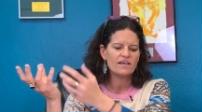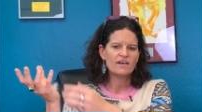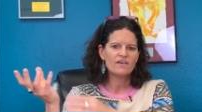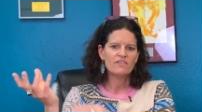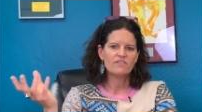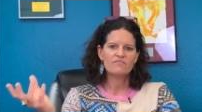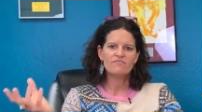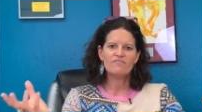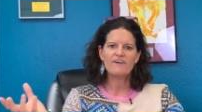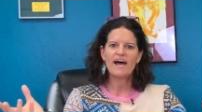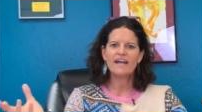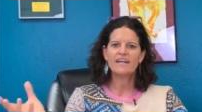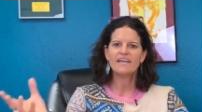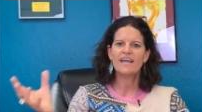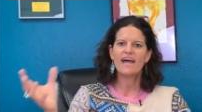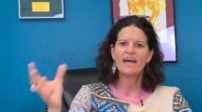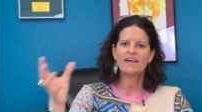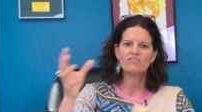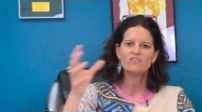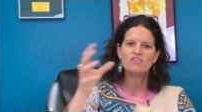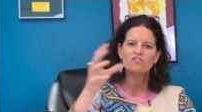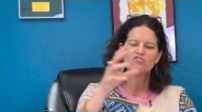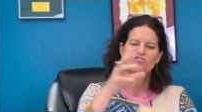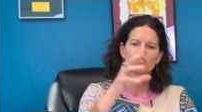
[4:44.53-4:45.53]
the fatty
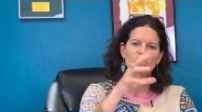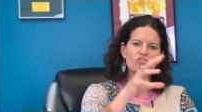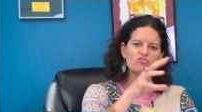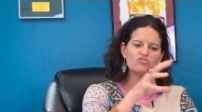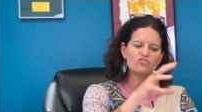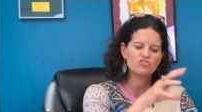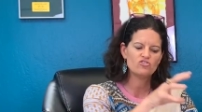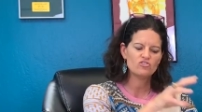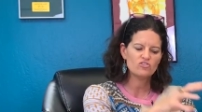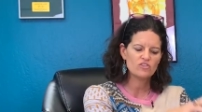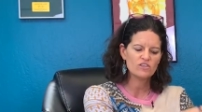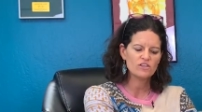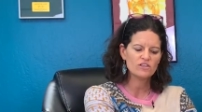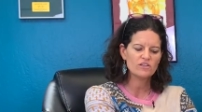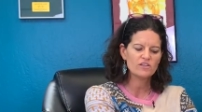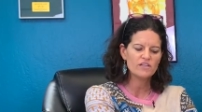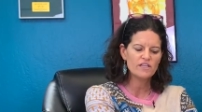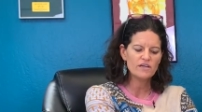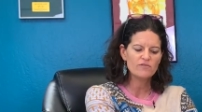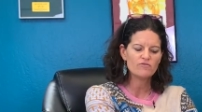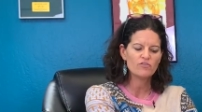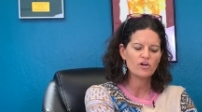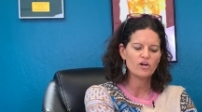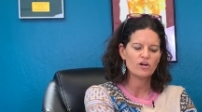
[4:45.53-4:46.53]
acids go to the
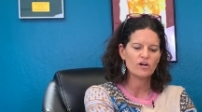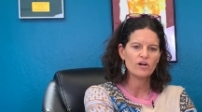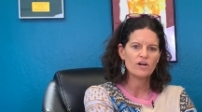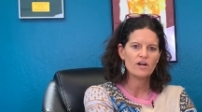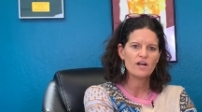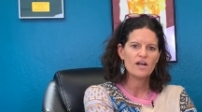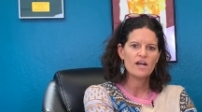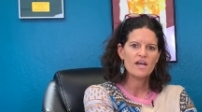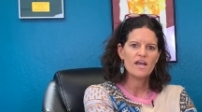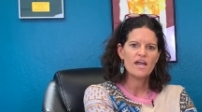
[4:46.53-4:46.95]
liver